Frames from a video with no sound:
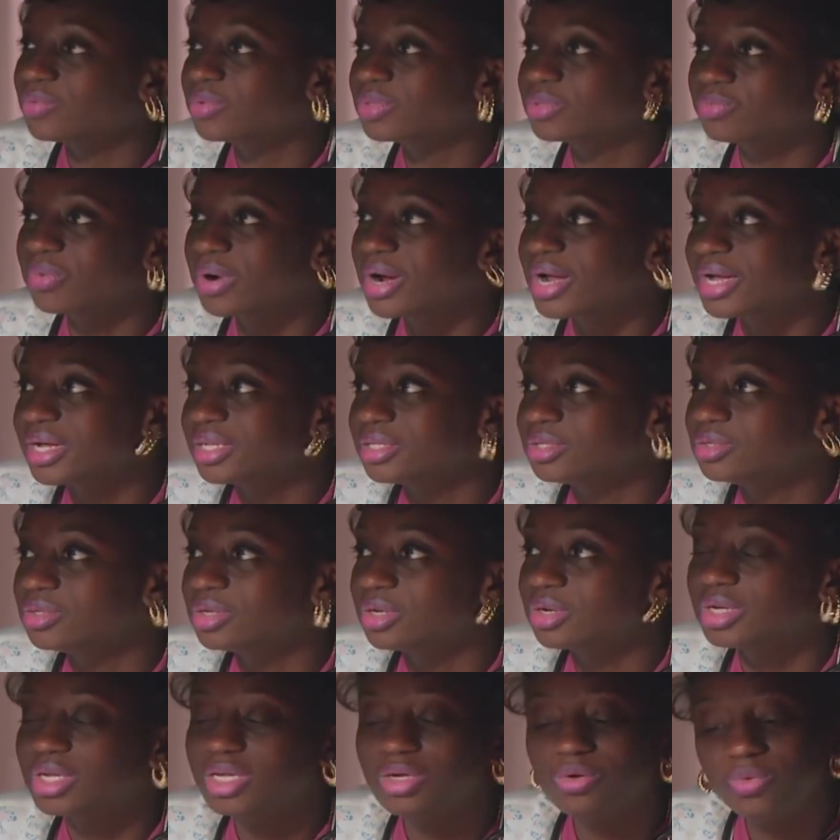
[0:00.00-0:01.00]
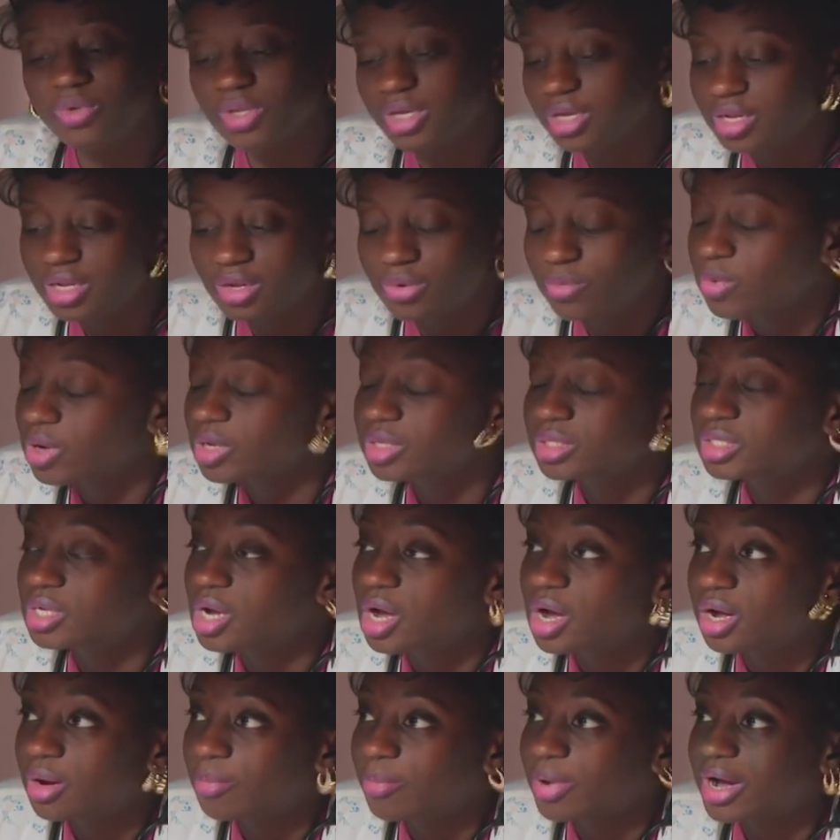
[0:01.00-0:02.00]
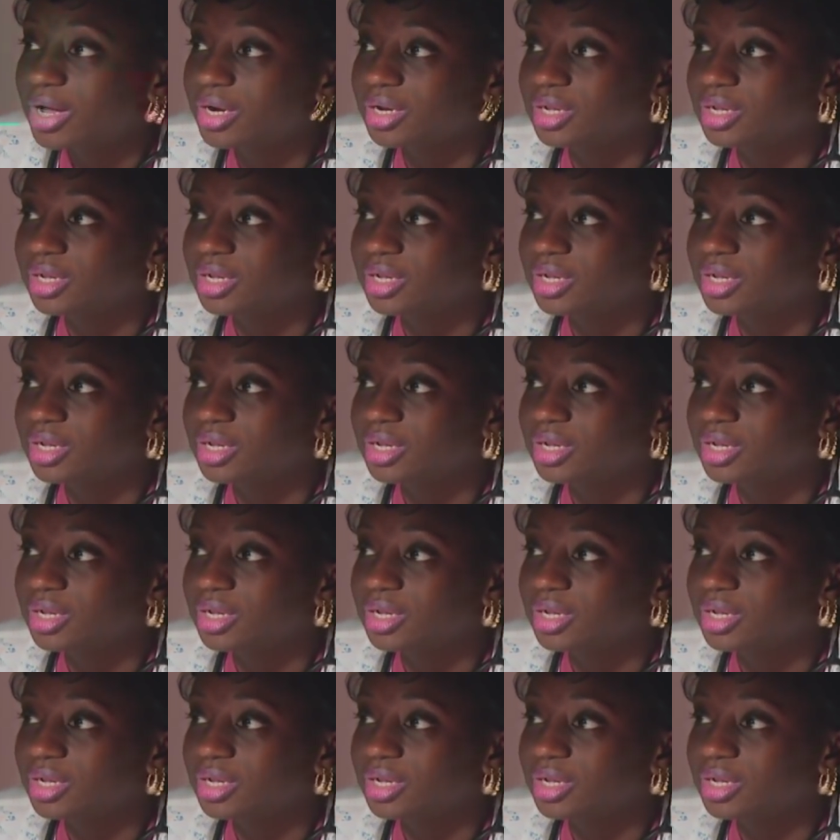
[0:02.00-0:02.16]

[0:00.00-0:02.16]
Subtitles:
with Ryan, you know, he didn't want to talk about